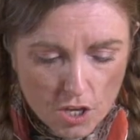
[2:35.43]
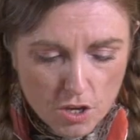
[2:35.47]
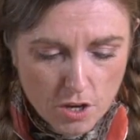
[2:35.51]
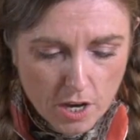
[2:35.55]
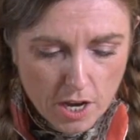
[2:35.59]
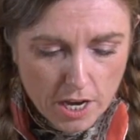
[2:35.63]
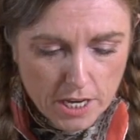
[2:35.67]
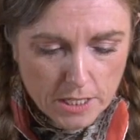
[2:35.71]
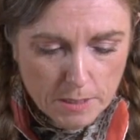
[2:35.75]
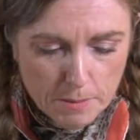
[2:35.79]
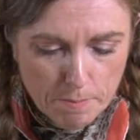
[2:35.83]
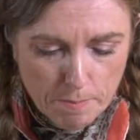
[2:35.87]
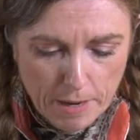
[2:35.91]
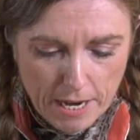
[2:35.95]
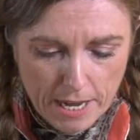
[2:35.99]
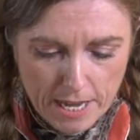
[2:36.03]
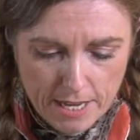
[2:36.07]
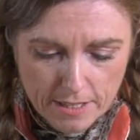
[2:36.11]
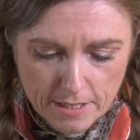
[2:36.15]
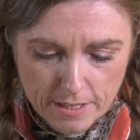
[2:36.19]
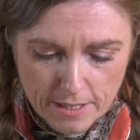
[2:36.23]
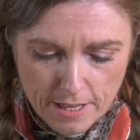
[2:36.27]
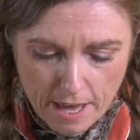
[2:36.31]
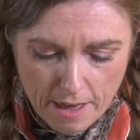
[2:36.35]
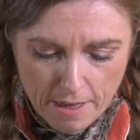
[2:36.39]
You're going to
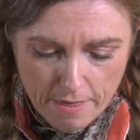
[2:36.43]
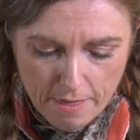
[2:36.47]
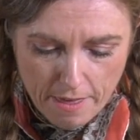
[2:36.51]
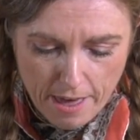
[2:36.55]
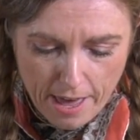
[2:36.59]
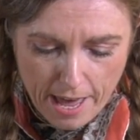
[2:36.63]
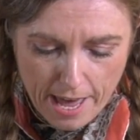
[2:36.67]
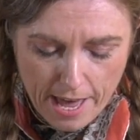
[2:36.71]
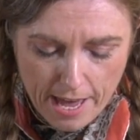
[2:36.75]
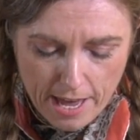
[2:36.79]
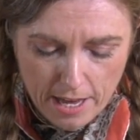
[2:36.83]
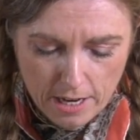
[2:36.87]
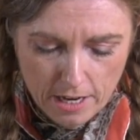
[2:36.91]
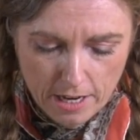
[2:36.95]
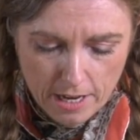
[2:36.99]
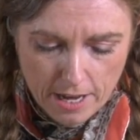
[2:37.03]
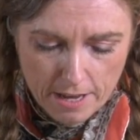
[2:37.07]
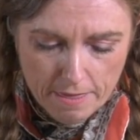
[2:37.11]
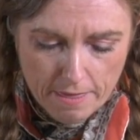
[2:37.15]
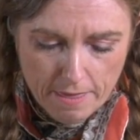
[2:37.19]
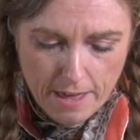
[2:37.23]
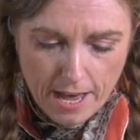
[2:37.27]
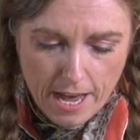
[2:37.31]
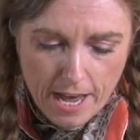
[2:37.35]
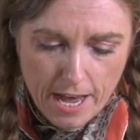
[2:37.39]
place that there
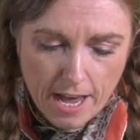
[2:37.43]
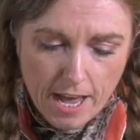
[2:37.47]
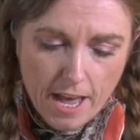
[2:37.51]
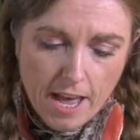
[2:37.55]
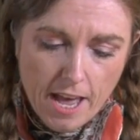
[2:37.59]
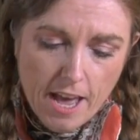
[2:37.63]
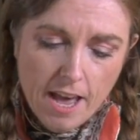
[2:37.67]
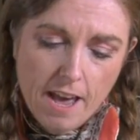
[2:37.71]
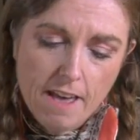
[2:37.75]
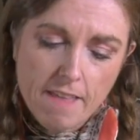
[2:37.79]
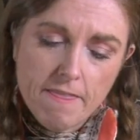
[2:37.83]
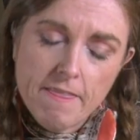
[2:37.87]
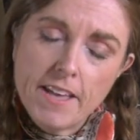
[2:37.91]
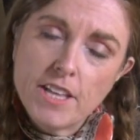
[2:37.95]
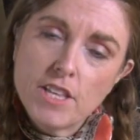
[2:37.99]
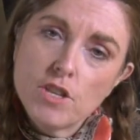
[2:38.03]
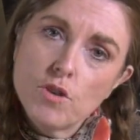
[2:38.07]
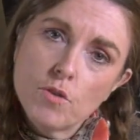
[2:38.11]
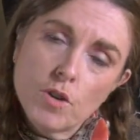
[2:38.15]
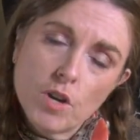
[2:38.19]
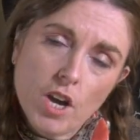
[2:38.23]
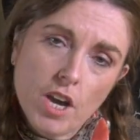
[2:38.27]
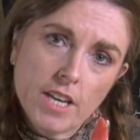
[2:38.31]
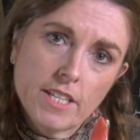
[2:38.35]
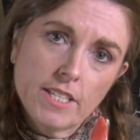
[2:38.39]
like that, and then
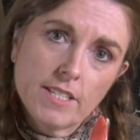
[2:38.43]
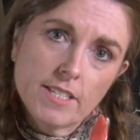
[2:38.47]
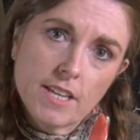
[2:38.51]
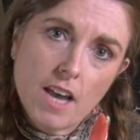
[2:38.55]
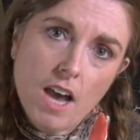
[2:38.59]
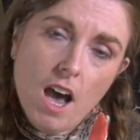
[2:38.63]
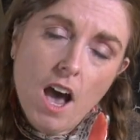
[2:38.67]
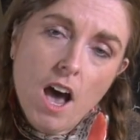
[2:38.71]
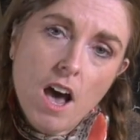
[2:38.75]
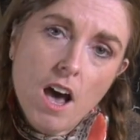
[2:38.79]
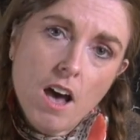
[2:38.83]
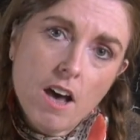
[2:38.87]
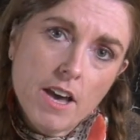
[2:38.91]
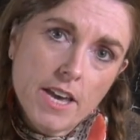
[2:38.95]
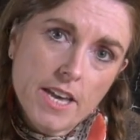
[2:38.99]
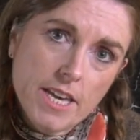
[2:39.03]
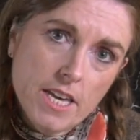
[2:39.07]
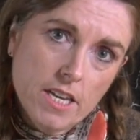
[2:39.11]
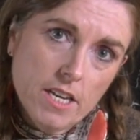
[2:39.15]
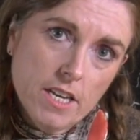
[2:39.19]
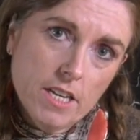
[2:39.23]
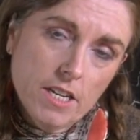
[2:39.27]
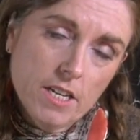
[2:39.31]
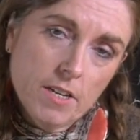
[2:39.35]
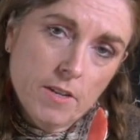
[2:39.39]
you're going to
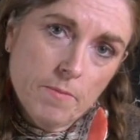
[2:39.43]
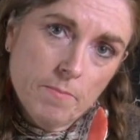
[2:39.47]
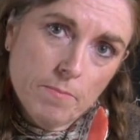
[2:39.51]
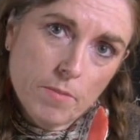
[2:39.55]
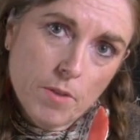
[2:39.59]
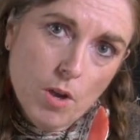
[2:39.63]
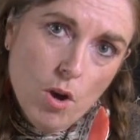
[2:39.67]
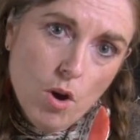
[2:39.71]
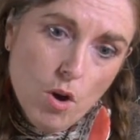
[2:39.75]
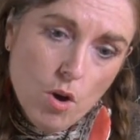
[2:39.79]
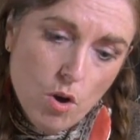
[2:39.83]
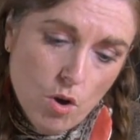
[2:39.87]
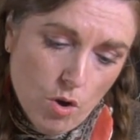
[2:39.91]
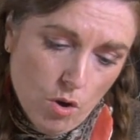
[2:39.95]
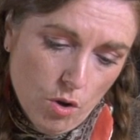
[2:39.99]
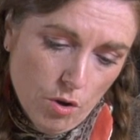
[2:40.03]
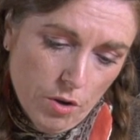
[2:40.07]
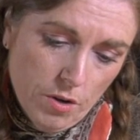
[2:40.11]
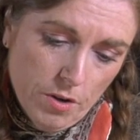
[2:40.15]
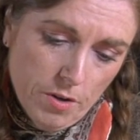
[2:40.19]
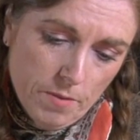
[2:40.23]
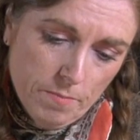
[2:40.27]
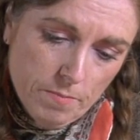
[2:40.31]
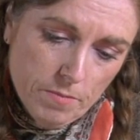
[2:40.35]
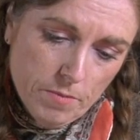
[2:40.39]
iron
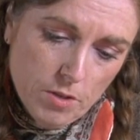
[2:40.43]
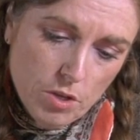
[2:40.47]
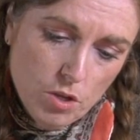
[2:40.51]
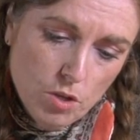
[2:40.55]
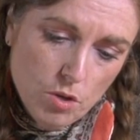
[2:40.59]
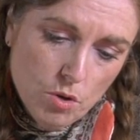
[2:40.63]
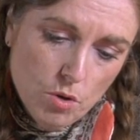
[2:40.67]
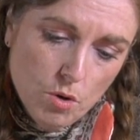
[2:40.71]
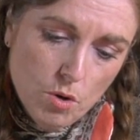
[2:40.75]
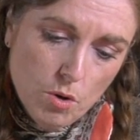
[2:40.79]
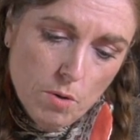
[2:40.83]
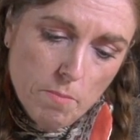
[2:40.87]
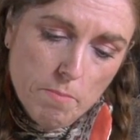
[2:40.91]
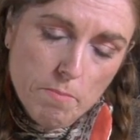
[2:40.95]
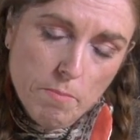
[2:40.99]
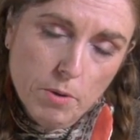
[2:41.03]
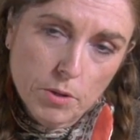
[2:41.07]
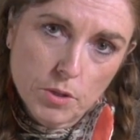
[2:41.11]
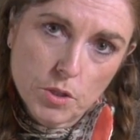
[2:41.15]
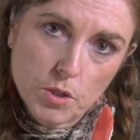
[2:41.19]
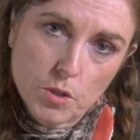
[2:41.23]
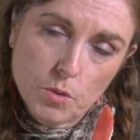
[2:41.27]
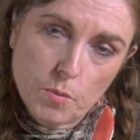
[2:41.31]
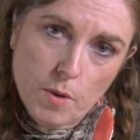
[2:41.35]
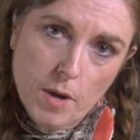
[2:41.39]
on your
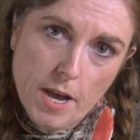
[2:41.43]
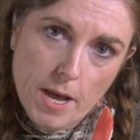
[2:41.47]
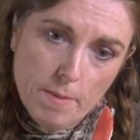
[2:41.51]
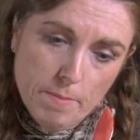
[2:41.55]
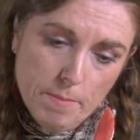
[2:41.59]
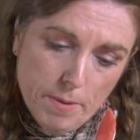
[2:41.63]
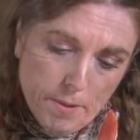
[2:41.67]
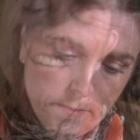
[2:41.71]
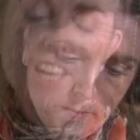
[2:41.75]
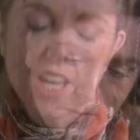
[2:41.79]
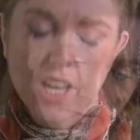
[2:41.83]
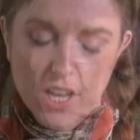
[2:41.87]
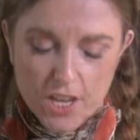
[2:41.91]
bonder web.